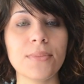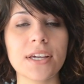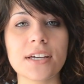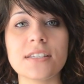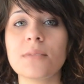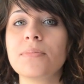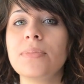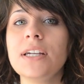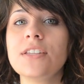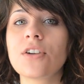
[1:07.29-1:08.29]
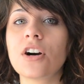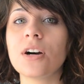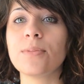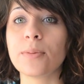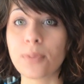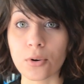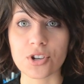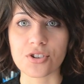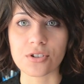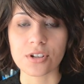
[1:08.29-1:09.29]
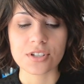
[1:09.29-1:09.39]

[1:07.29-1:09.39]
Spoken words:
because the pleats are proportional.